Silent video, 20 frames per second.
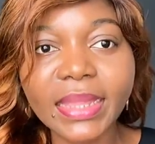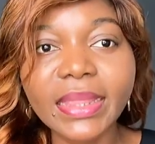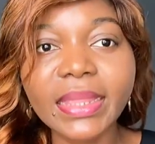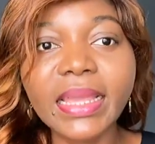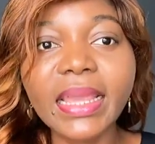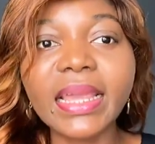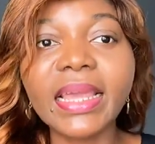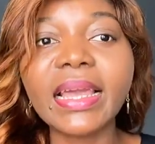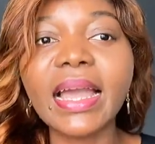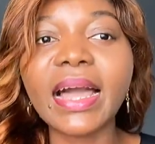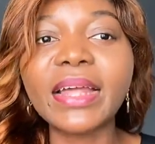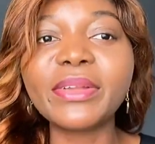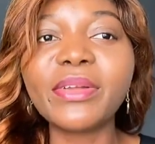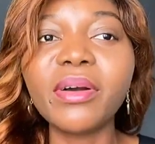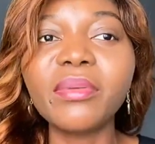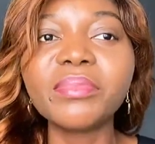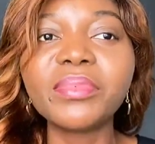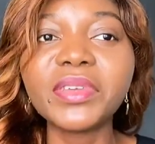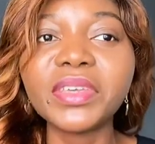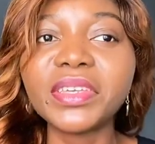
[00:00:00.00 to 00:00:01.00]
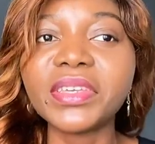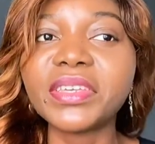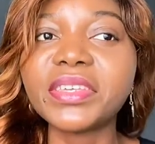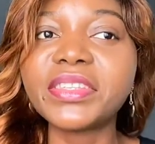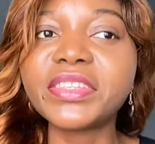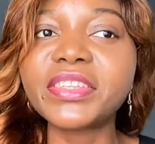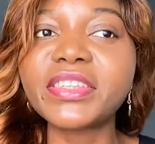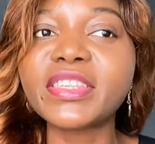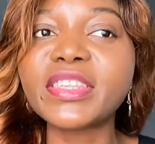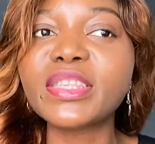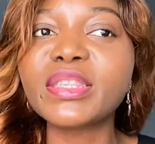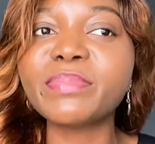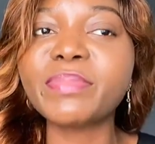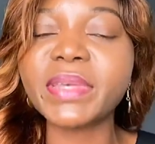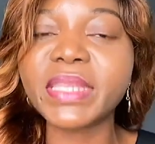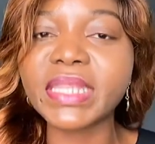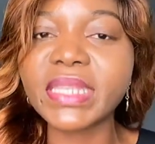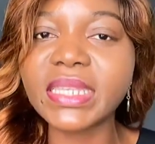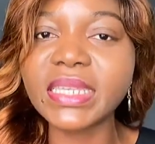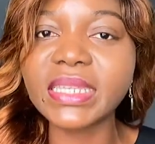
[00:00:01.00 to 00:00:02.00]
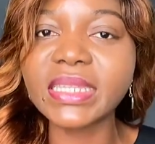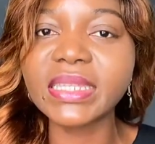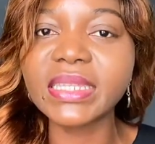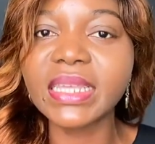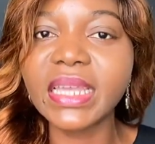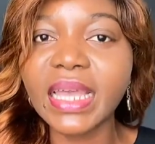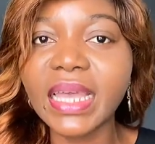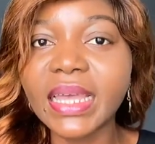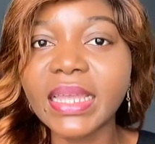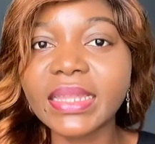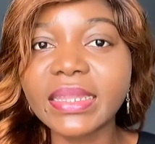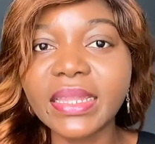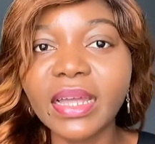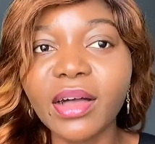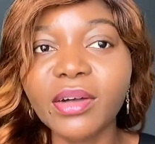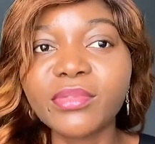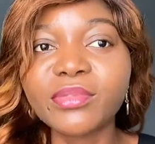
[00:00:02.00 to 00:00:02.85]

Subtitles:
There cannot be, it is this person that will